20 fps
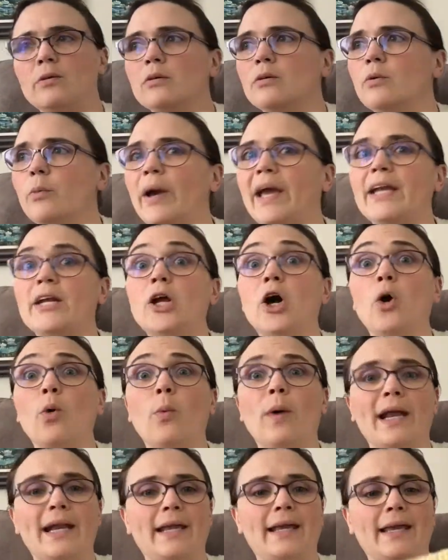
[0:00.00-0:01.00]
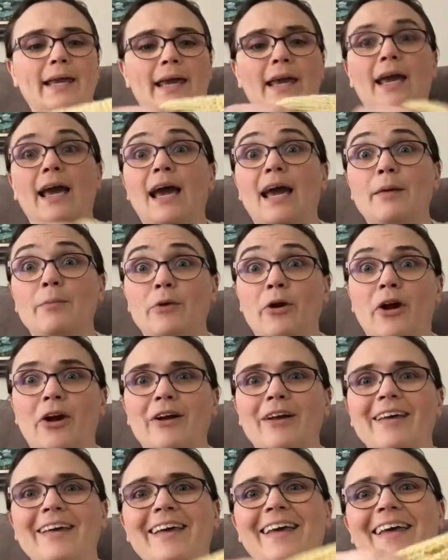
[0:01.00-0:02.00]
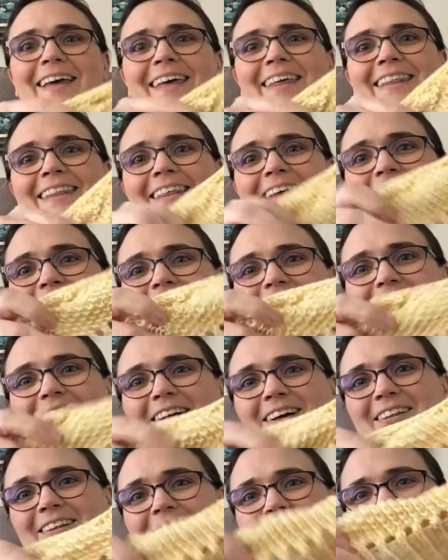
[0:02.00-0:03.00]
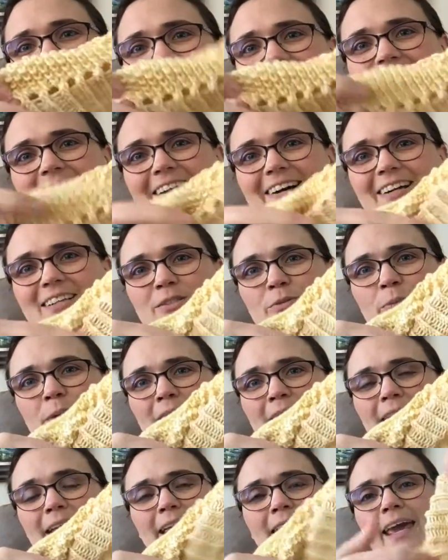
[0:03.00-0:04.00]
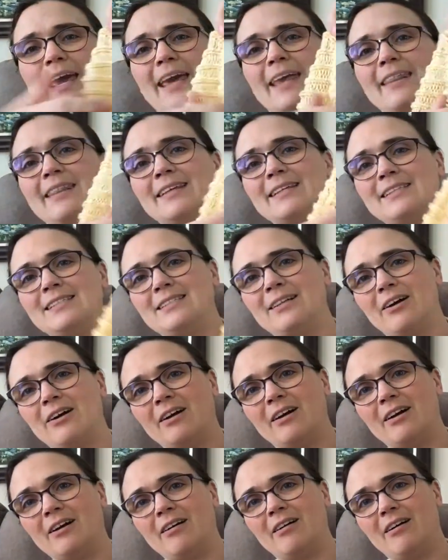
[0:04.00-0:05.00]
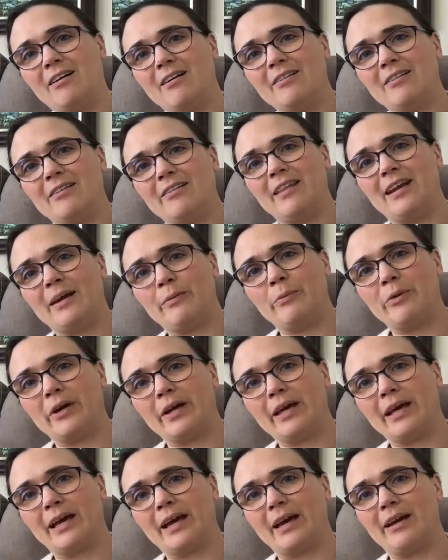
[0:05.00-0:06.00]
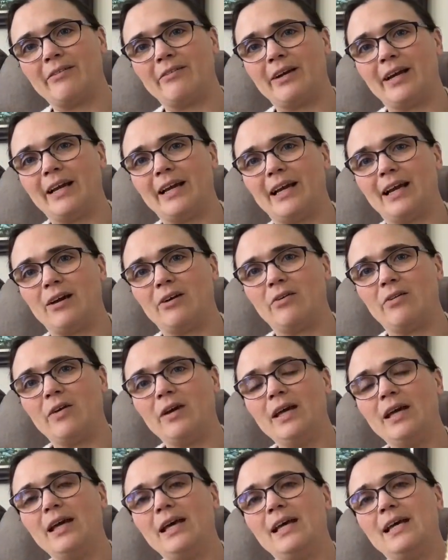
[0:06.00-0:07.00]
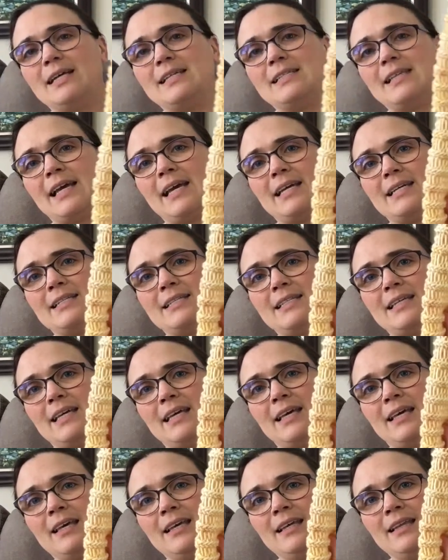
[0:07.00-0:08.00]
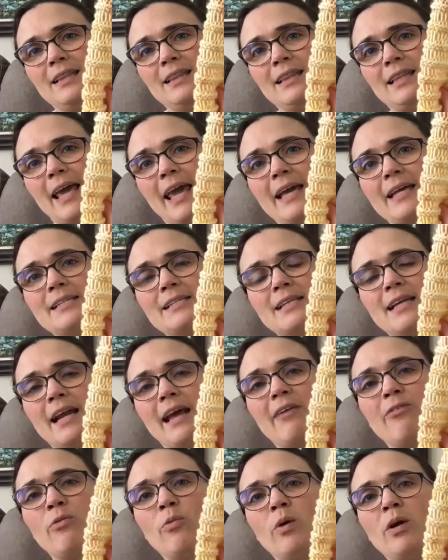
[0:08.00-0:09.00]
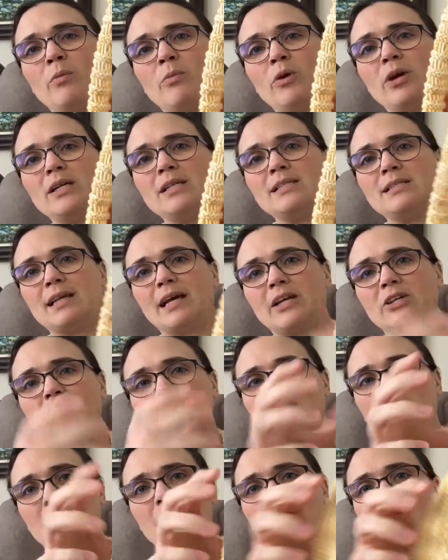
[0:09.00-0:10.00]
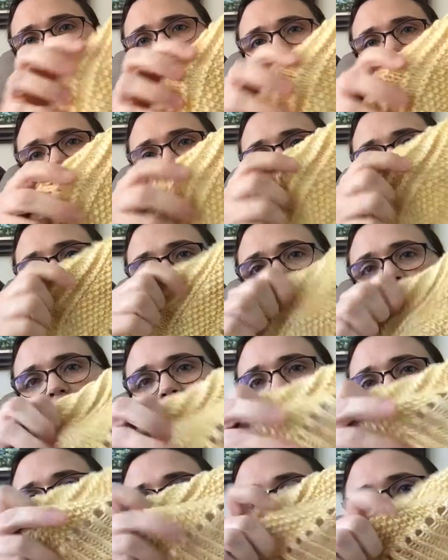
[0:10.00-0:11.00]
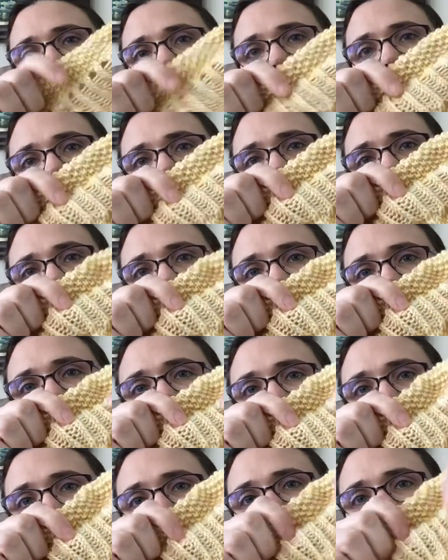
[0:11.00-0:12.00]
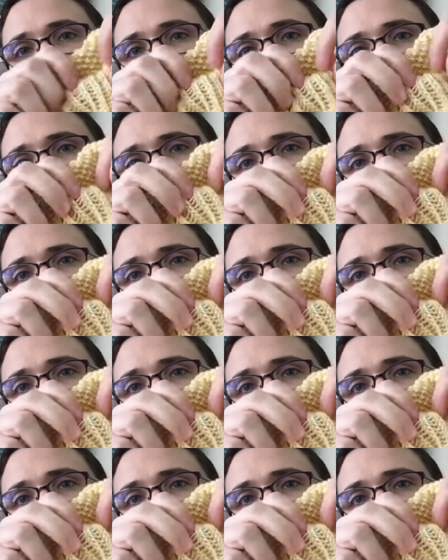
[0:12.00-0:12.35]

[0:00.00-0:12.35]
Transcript: wait, no, Wedding Cake. I'm wrong. This color here is Wedding Cake. This darker color that I'm working on right now is Antique Lace. And I have one more section of like this, the